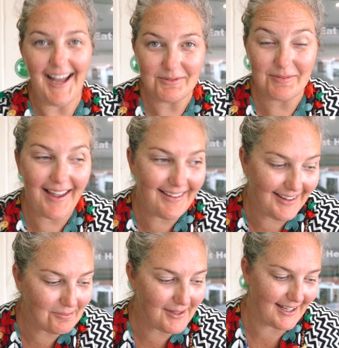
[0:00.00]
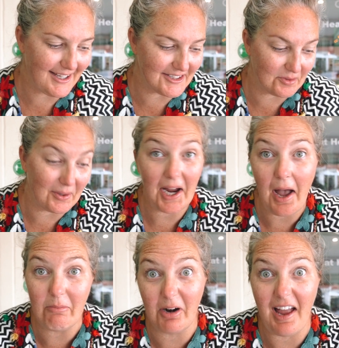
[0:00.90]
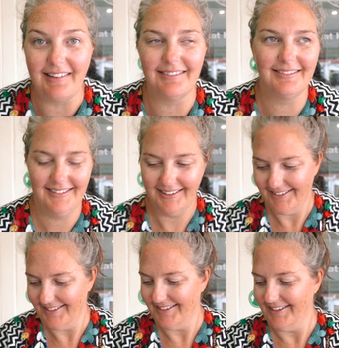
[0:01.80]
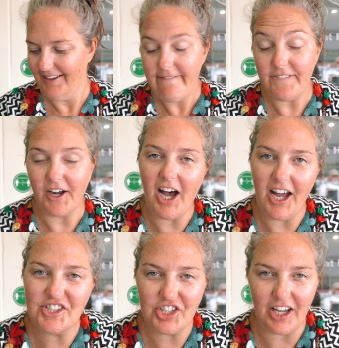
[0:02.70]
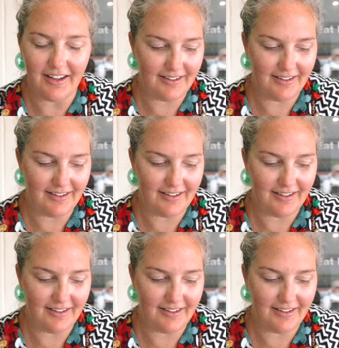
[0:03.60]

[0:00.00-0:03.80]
I'm smiling because we got bread. Focaccia,